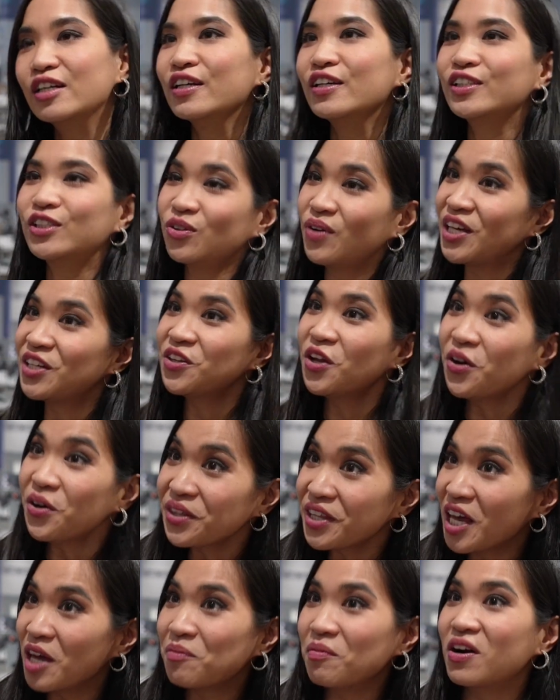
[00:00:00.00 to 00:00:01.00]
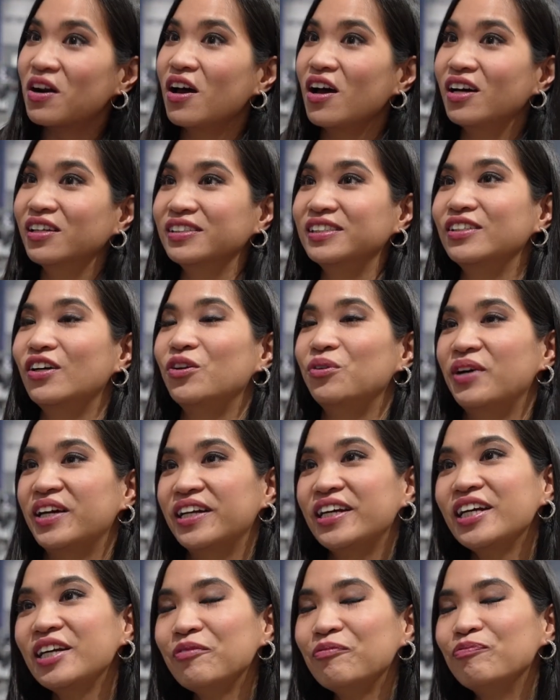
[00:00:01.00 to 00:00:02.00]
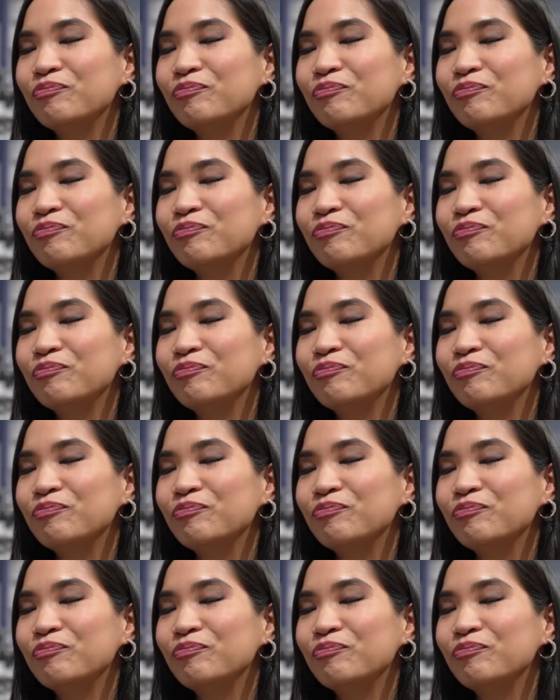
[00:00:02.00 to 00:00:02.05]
So I know them a lot already.